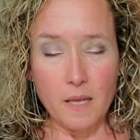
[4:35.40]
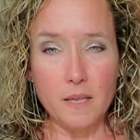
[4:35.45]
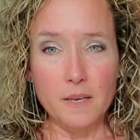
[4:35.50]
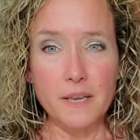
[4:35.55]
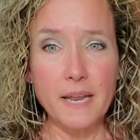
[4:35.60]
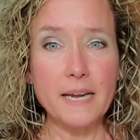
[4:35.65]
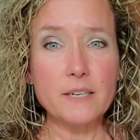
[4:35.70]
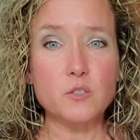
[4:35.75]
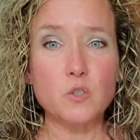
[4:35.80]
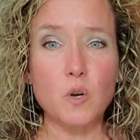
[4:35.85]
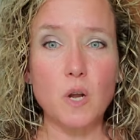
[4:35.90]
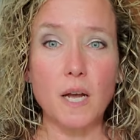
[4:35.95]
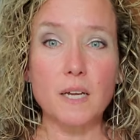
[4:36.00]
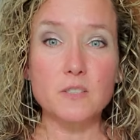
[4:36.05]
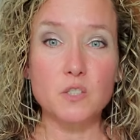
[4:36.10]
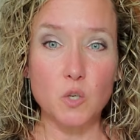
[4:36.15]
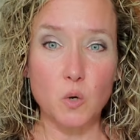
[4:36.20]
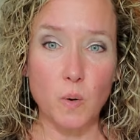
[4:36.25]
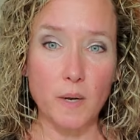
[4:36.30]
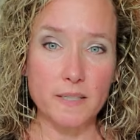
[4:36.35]
natural
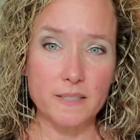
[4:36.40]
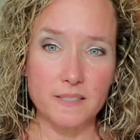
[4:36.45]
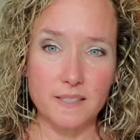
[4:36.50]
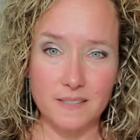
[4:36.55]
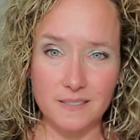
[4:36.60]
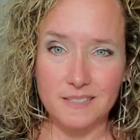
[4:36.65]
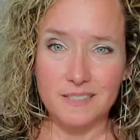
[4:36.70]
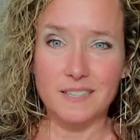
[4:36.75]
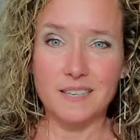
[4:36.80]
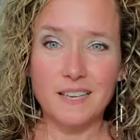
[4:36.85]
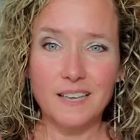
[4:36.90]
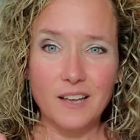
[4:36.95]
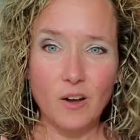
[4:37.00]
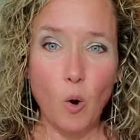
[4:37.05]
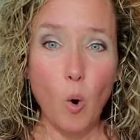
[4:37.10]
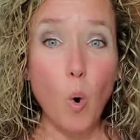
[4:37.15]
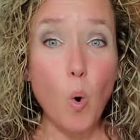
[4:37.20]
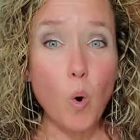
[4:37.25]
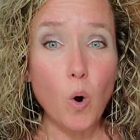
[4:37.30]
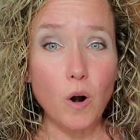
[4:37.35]
consequences
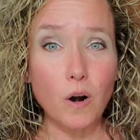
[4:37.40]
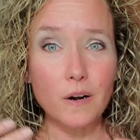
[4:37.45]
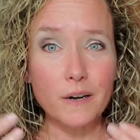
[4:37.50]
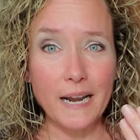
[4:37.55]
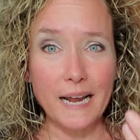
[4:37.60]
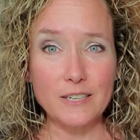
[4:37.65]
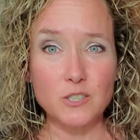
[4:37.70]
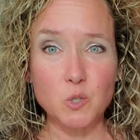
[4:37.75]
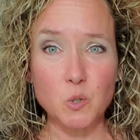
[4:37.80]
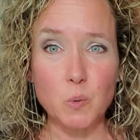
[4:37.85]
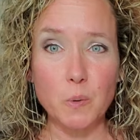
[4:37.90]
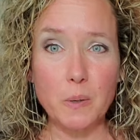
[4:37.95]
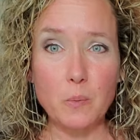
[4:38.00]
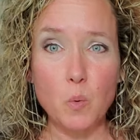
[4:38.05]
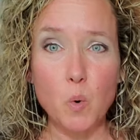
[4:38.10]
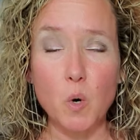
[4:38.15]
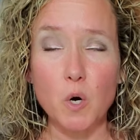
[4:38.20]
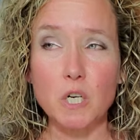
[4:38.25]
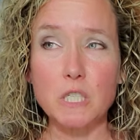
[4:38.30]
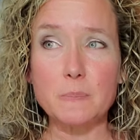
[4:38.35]
or natural
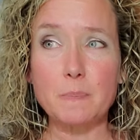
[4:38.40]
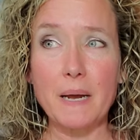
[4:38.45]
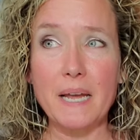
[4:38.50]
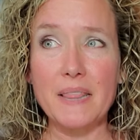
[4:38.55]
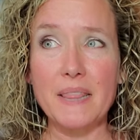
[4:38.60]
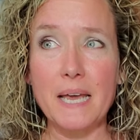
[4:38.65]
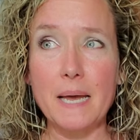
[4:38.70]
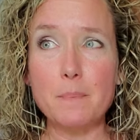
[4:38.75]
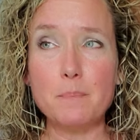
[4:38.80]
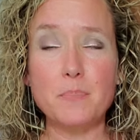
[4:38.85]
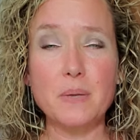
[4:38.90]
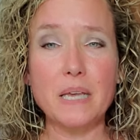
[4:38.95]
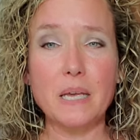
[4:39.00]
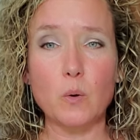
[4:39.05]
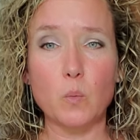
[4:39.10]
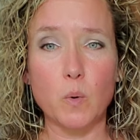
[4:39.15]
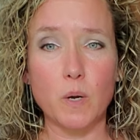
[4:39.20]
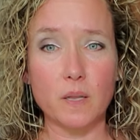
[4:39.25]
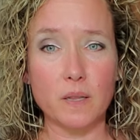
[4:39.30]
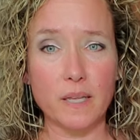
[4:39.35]
rewards by them
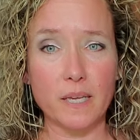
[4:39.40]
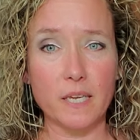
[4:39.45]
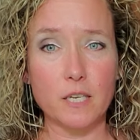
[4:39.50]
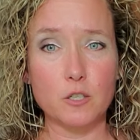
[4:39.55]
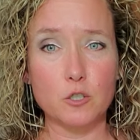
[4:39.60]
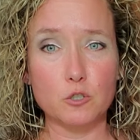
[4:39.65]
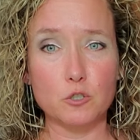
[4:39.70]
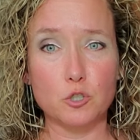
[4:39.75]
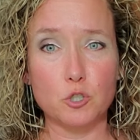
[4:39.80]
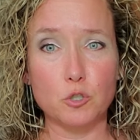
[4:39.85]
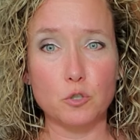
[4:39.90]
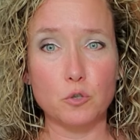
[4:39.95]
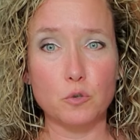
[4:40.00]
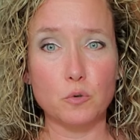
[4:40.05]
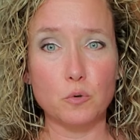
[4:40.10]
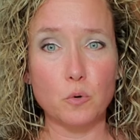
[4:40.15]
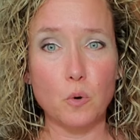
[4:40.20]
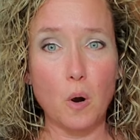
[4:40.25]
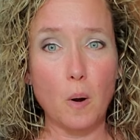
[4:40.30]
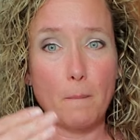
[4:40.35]
being willing
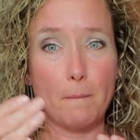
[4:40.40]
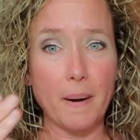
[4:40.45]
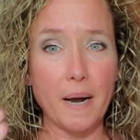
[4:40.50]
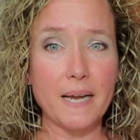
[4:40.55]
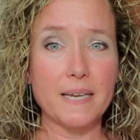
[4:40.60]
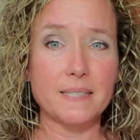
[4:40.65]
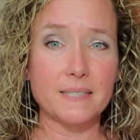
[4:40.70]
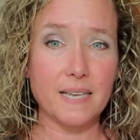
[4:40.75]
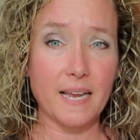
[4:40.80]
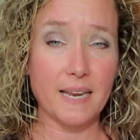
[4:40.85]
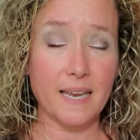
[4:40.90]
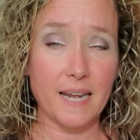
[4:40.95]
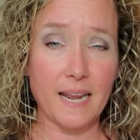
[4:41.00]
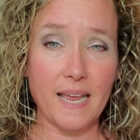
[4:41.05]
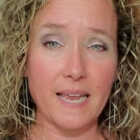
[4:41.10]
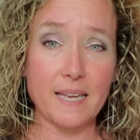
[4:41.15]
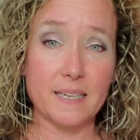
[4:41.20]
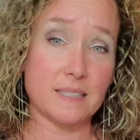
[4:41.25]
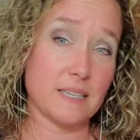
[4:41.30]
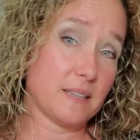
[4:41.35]
to buy
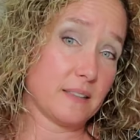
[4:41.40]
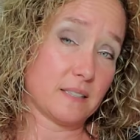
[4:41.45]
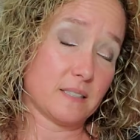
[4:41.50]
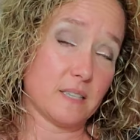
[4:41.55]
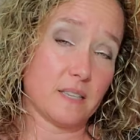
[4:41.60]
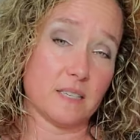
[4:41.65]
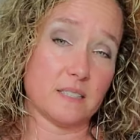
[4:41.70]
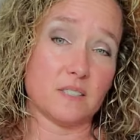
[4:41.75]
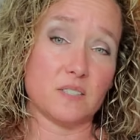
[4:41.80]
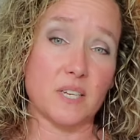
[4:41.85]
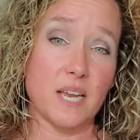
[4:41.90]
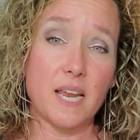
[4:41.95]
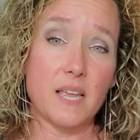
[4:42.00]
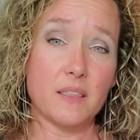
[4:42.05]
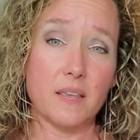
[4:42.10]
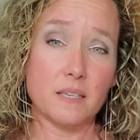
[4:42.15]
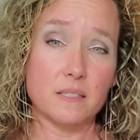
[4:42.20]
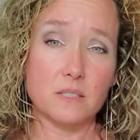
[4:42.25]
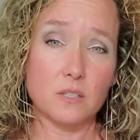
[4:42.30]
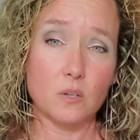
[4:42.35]
secondhand. And to this day,
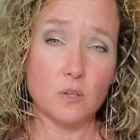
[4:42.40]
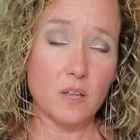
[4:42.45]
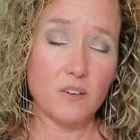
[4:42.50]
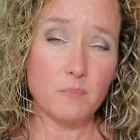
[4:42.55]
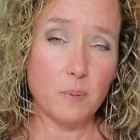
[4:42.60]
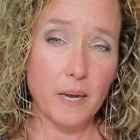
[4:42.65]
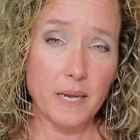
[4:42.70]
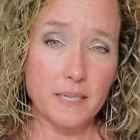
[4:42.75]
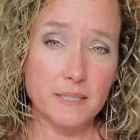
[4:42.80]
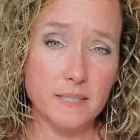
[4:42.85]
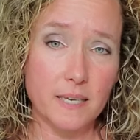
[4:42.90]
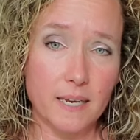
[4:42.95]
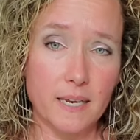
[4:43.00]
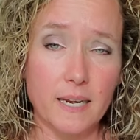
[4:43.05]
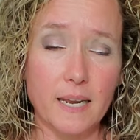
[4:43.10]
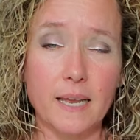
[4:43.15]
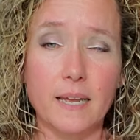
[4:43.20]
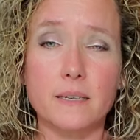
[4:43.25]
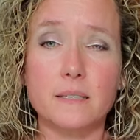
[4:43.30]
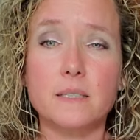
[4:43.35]
they still love buying
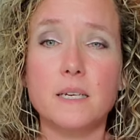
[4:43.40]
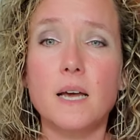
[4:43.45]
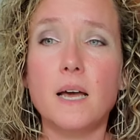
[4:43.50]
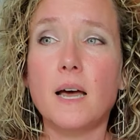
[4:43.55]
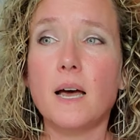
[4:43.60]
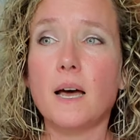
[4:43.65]
secondhand